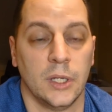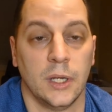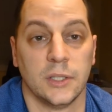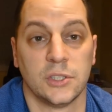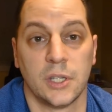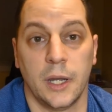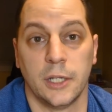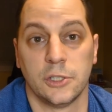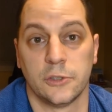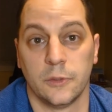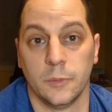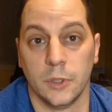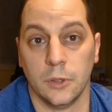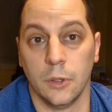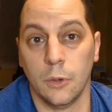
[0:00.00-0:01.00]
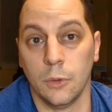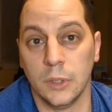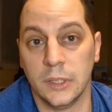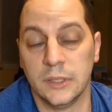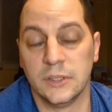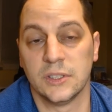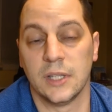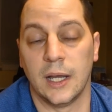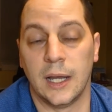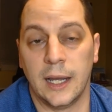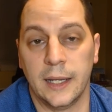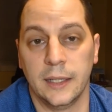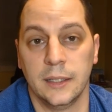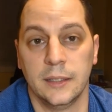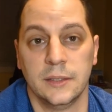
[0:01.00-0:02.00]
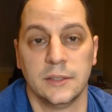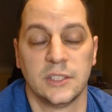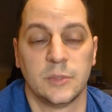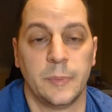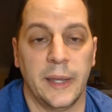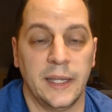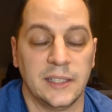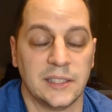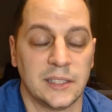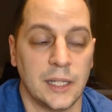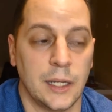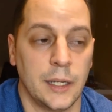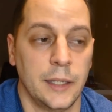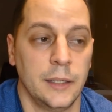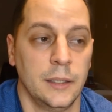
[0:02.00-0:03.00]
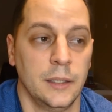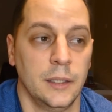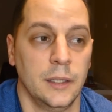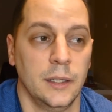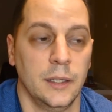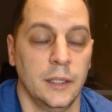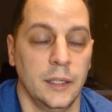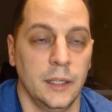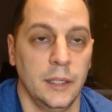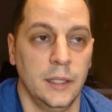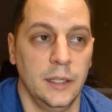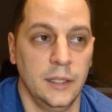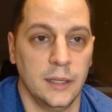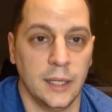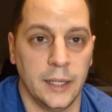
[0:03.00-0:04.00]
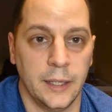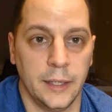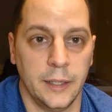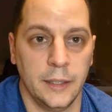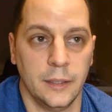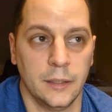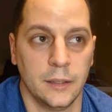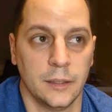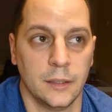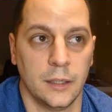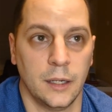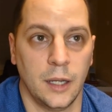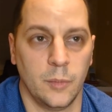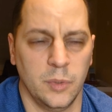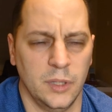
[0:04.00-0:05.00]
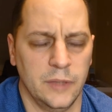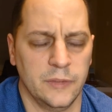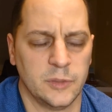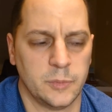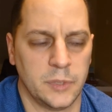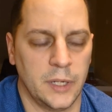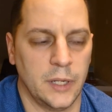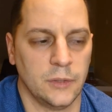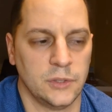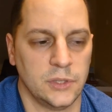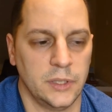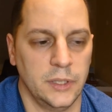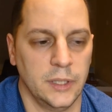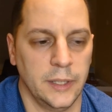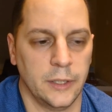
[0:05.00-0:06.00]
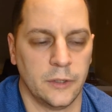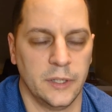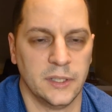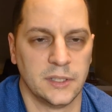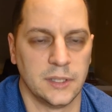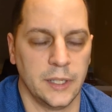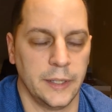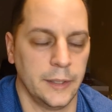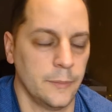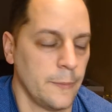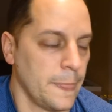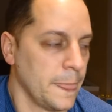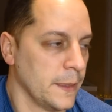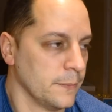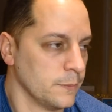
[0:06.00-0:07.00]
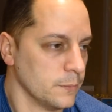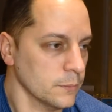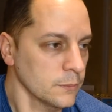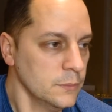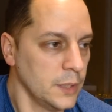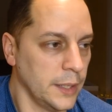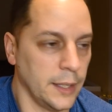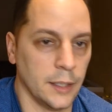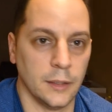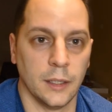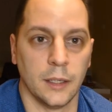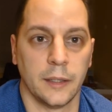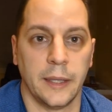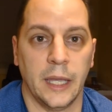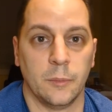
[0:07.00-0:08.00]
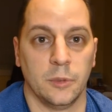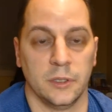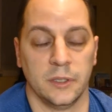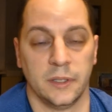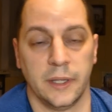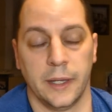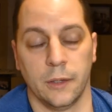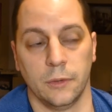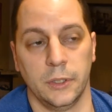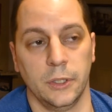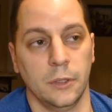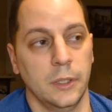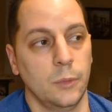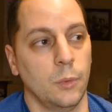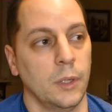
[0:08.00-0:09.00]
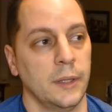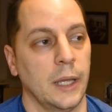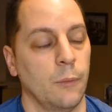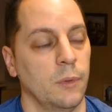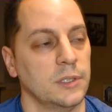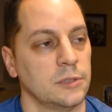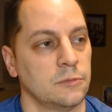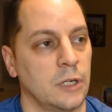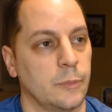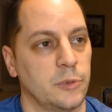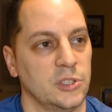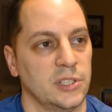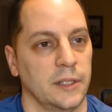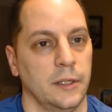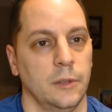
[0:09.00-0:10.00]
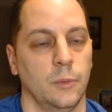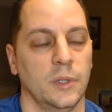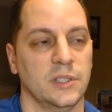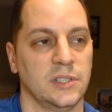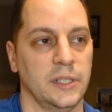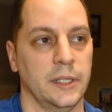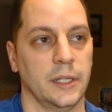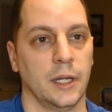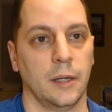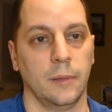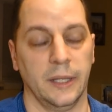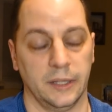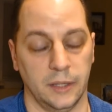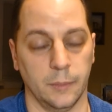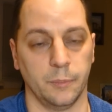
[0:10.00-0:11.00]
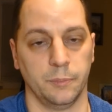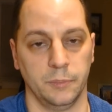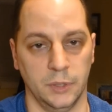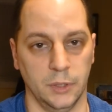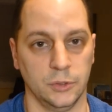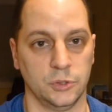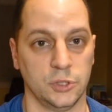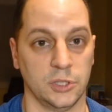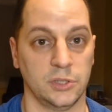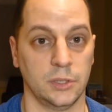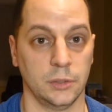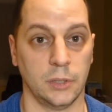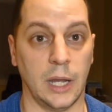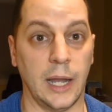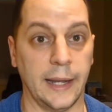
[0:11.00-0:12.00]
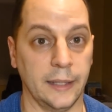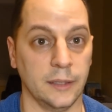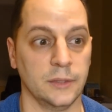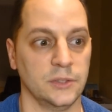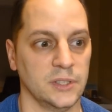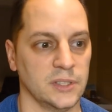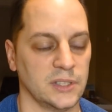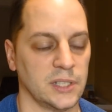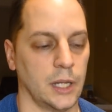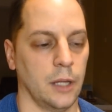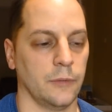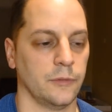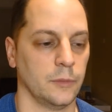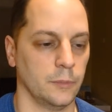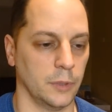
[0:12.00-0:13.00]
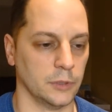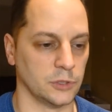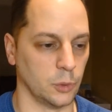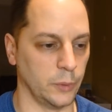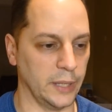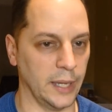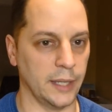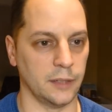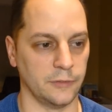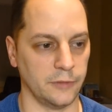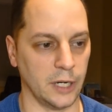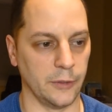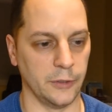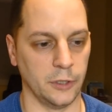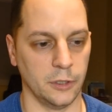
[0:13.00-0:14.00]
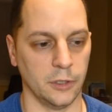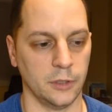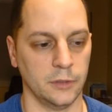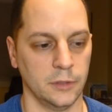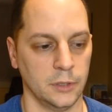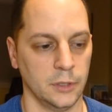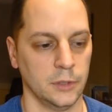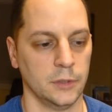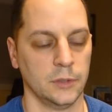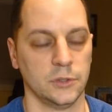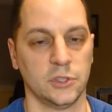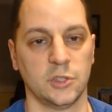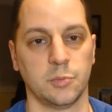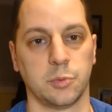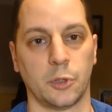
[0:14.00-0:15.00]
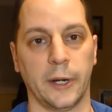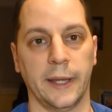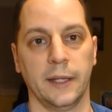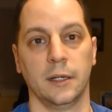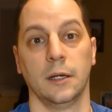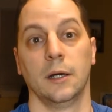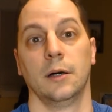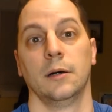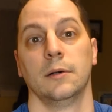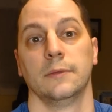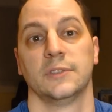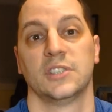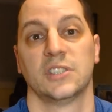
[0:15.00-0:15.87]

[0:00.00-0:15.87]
scotch from the Lowlands, the Highlands, Speyside, Islay, I believe it's pronounced Islay or Islay, and Campbelltown. The only one that wasn't represented was the just the islands itself. But so we had a very good spread of